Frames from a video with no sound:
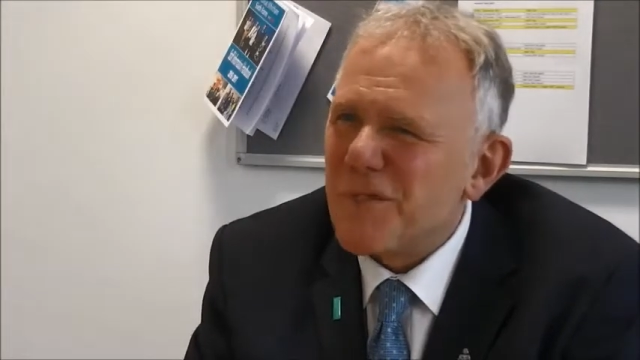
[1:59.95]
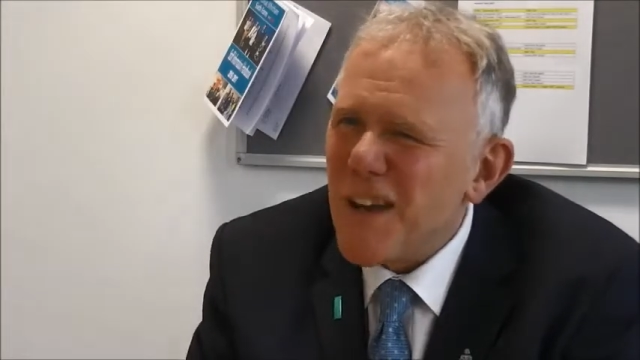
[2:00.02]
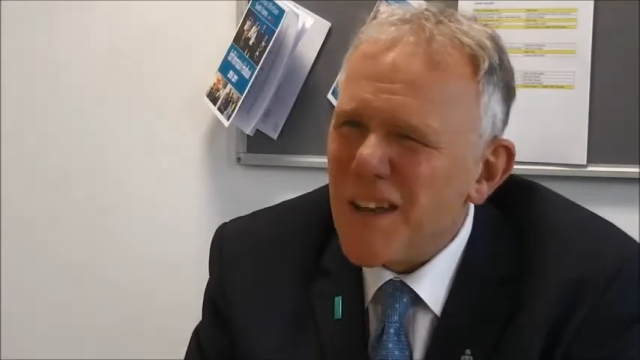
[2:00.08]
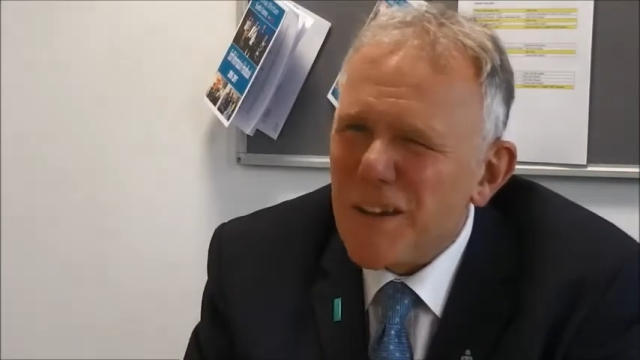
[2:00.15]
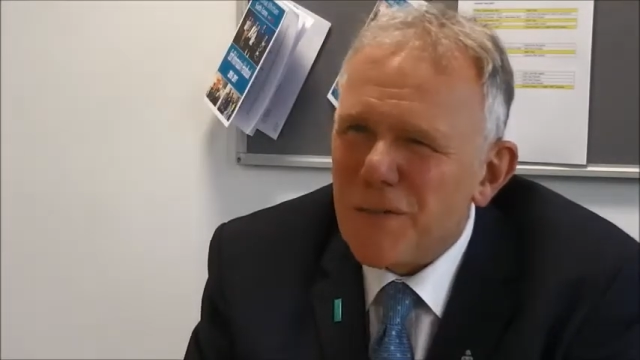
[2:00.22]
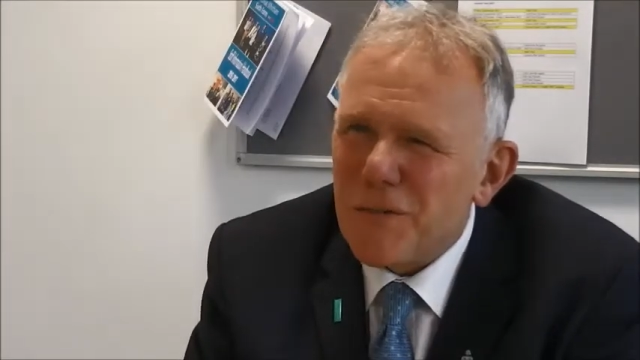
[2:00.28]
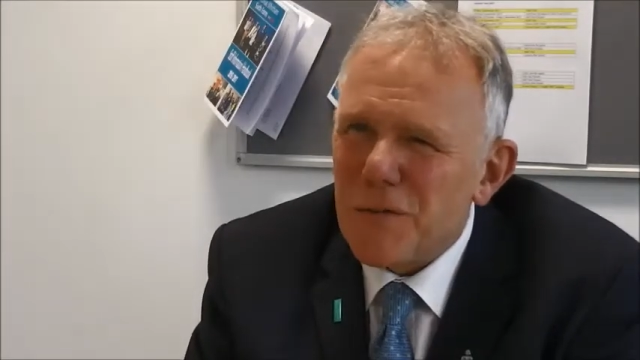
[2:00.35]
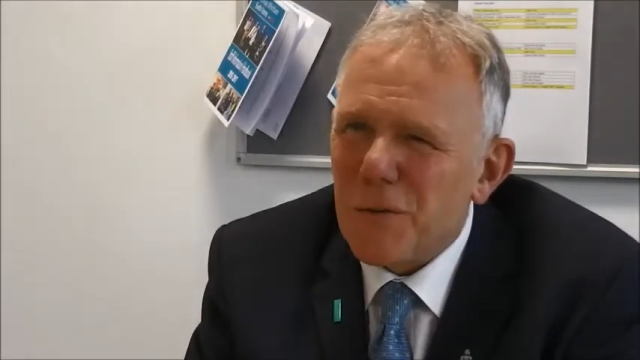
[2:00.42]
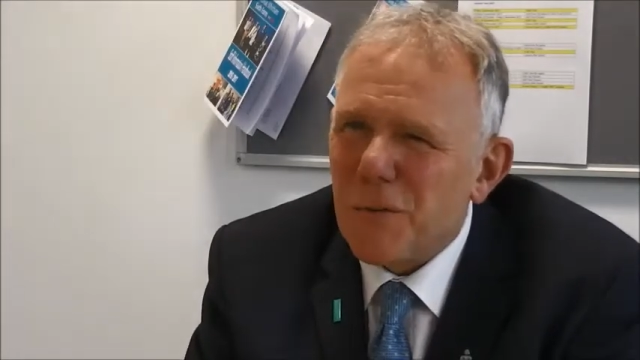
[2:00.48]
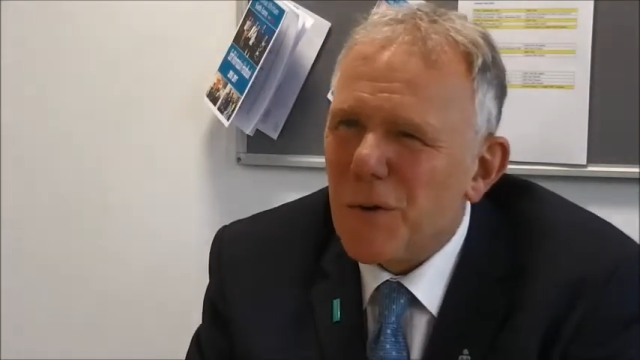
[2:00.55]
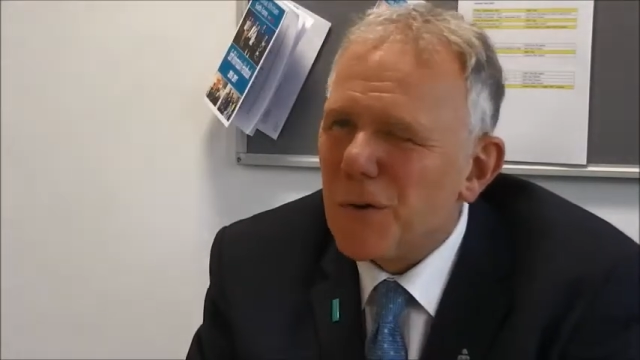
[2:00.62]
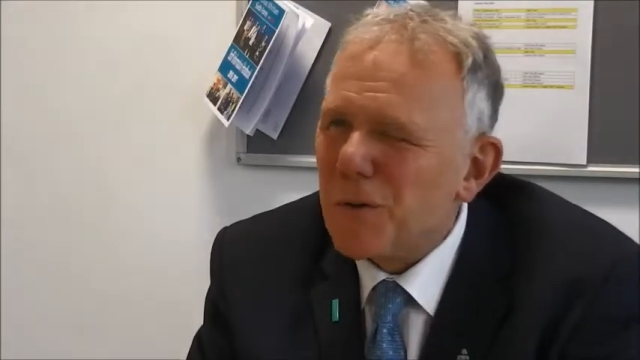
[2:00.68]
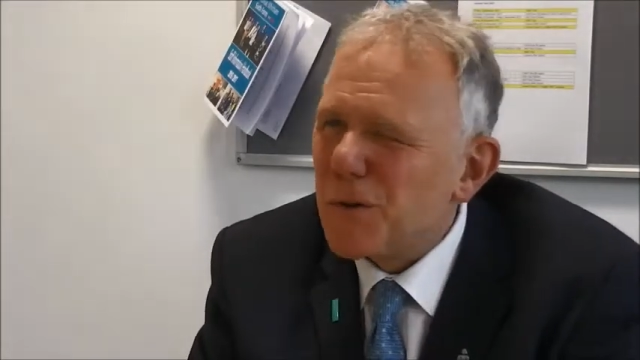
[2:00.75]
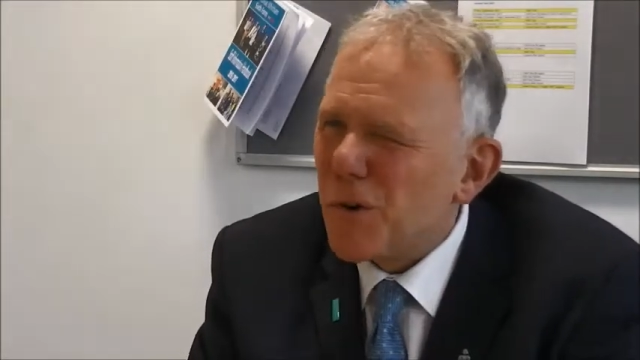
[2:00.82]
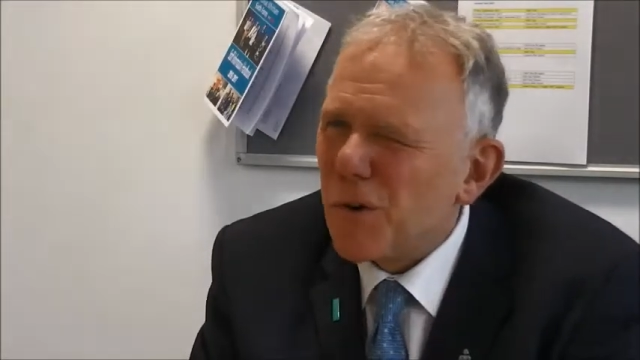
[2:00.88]
ready for the
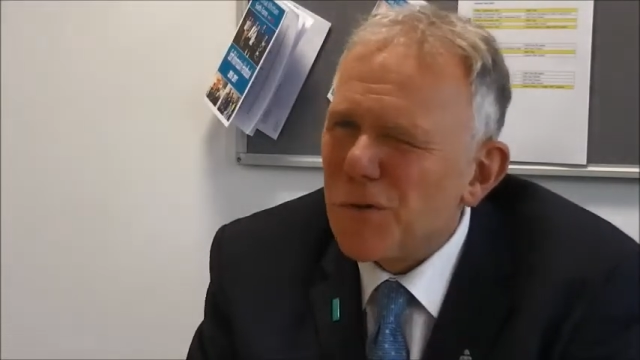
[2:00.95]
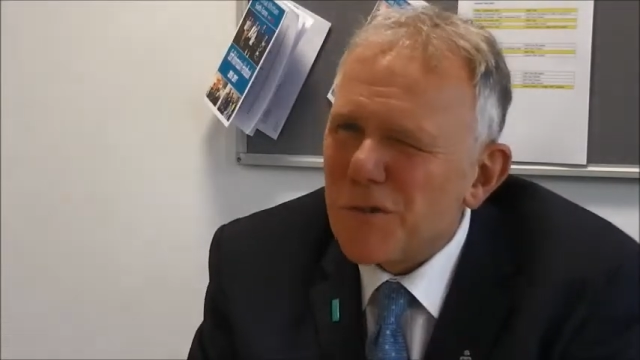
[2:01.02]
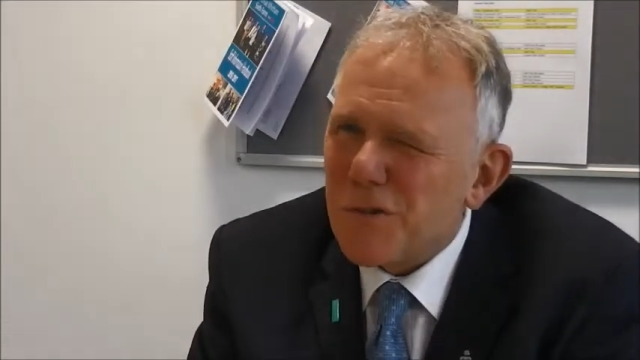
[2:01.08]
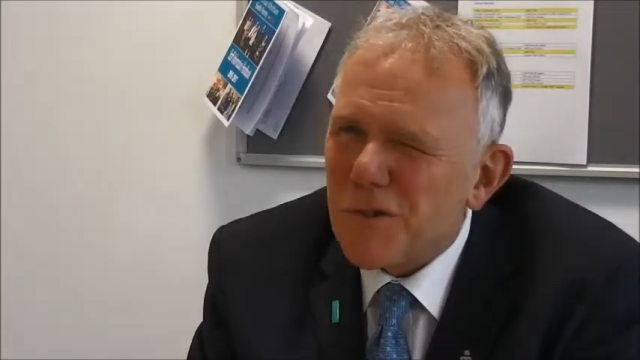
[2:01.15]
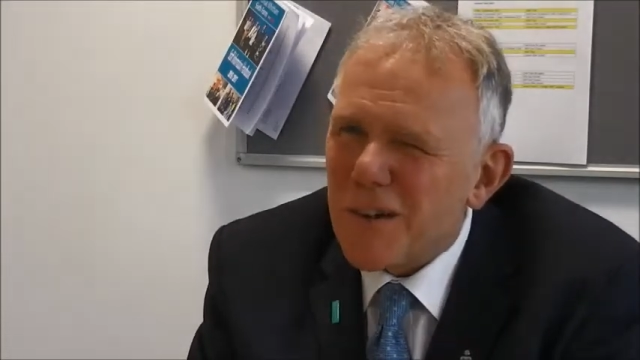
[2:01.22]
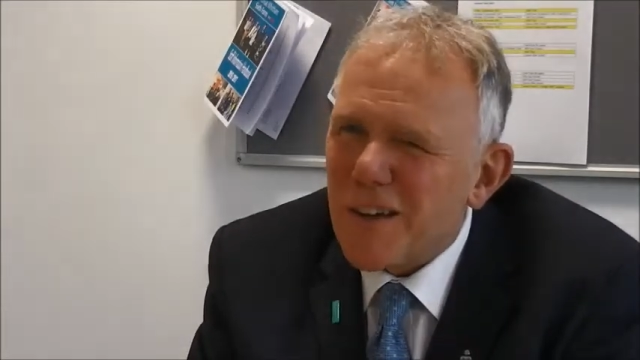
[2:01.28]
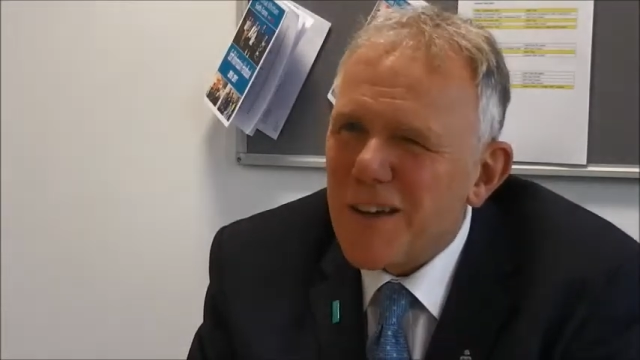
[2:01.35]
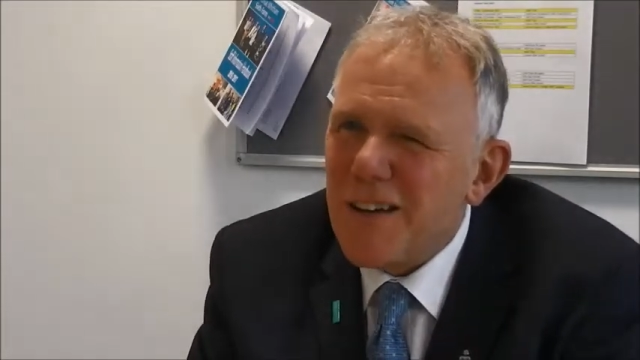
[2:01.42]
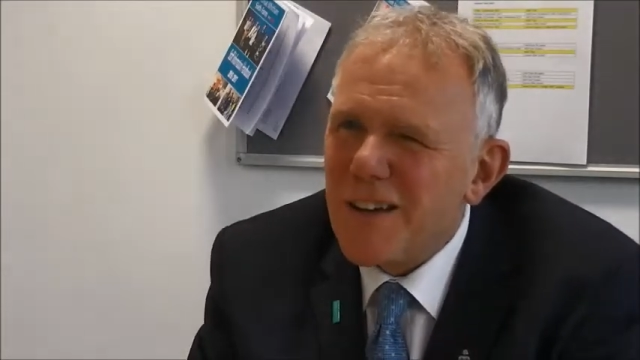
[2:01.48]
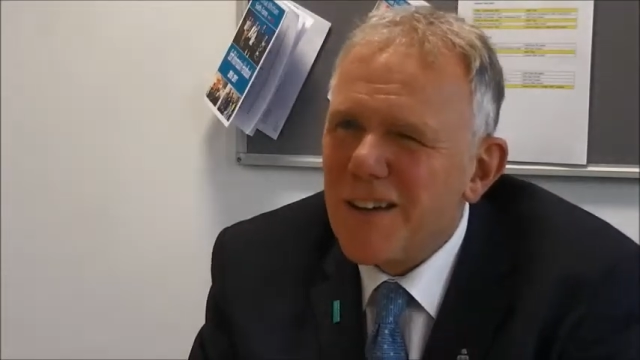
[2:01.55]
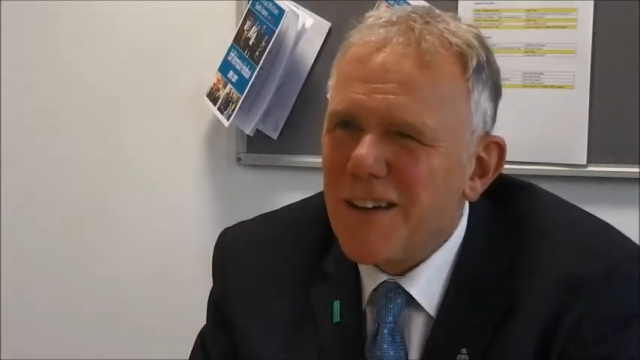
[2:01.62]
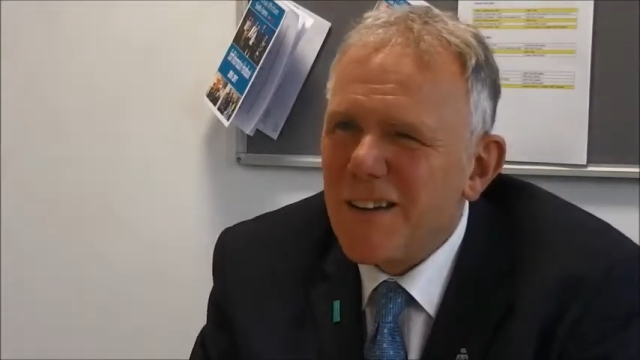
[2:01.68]
world, hungry,